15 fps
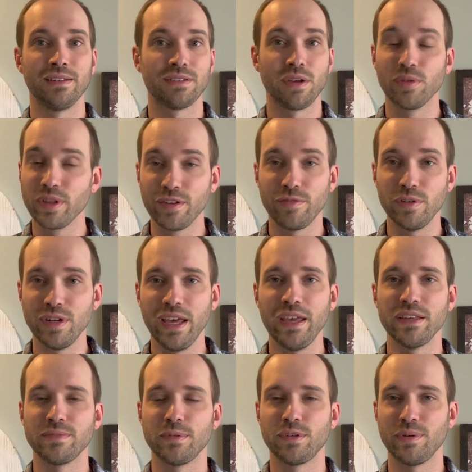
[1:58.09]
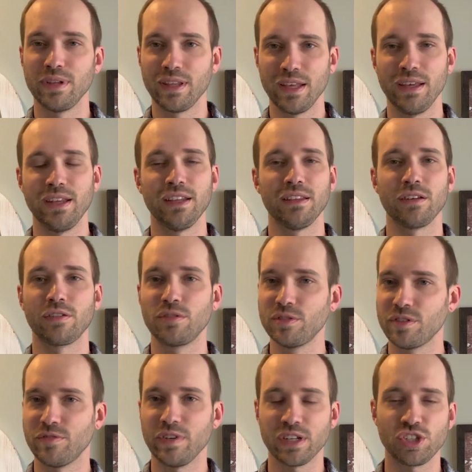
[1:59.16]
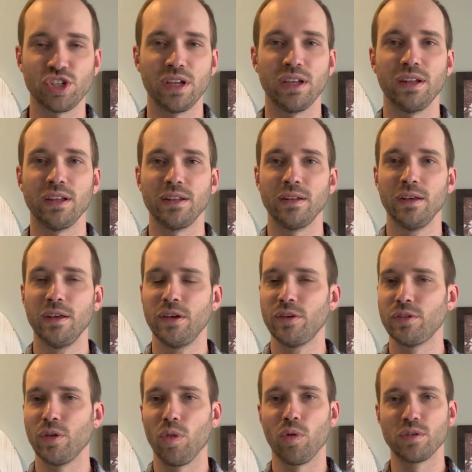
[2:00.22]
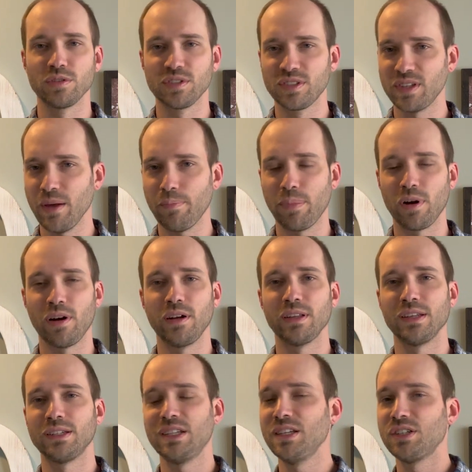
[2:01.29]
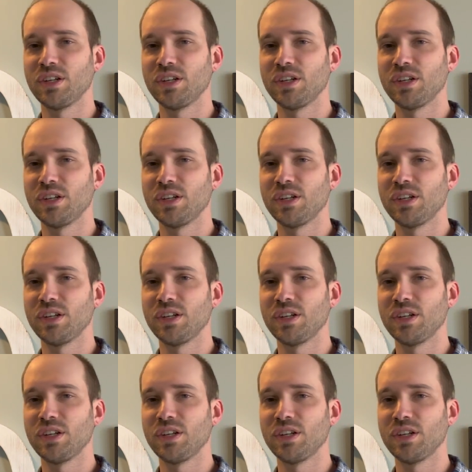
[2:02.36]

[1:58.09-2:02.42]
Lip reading: It's only a few days between then and the crucifixion and the Lord's Supper and the